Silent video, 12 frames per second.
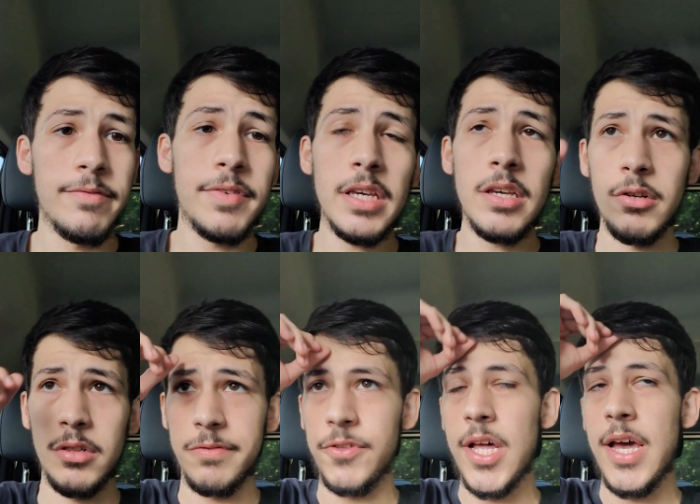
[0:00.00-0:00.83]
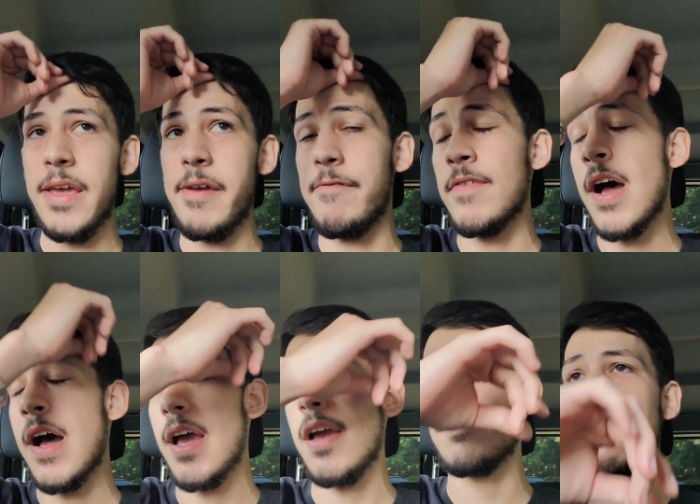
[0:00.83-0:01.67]
V or the Flying
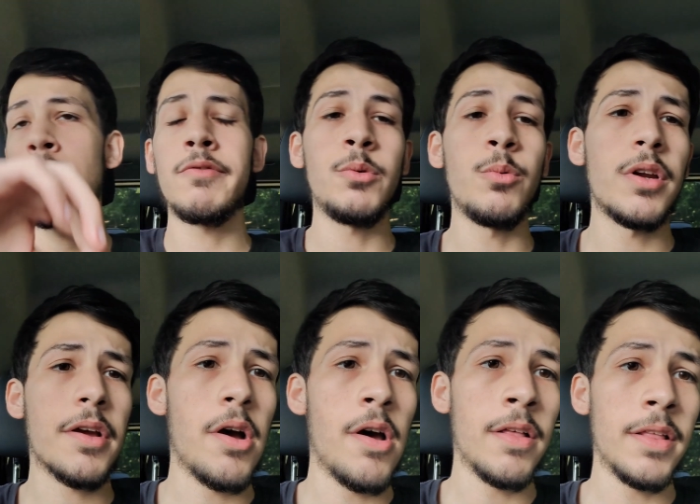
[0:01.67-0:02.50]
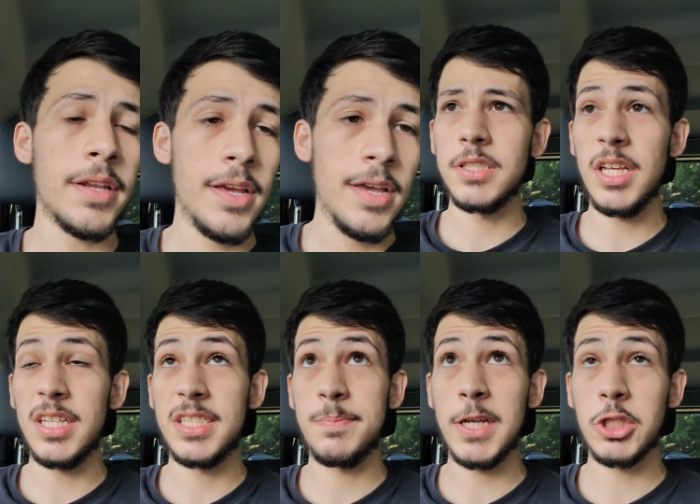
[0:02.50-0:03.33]
5, however you want to call it. They
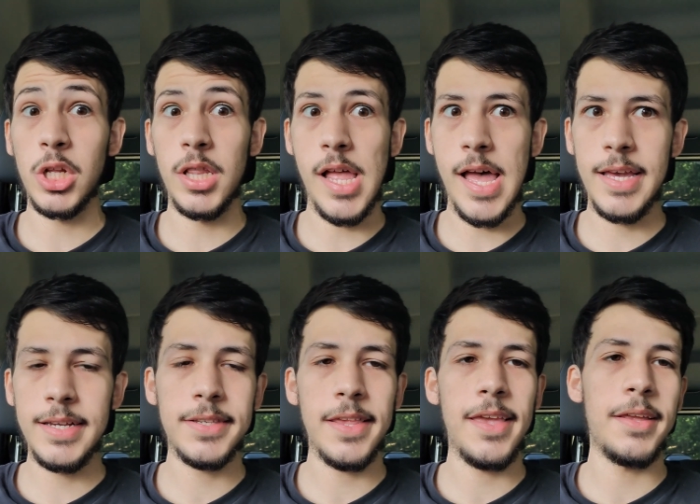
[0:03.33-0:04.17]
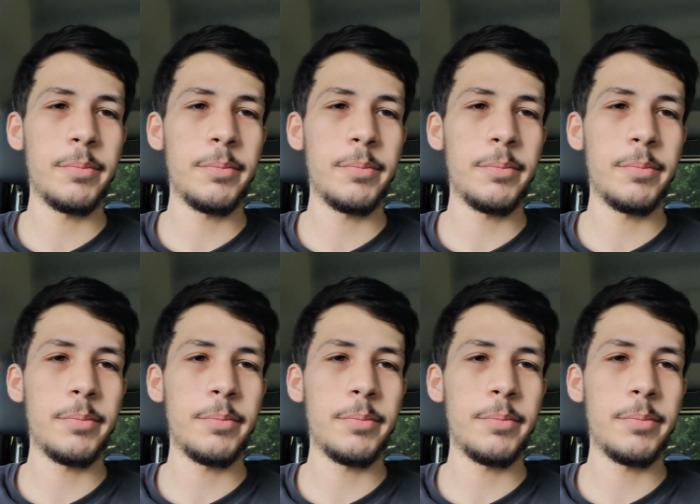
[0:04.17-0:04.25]
specialize in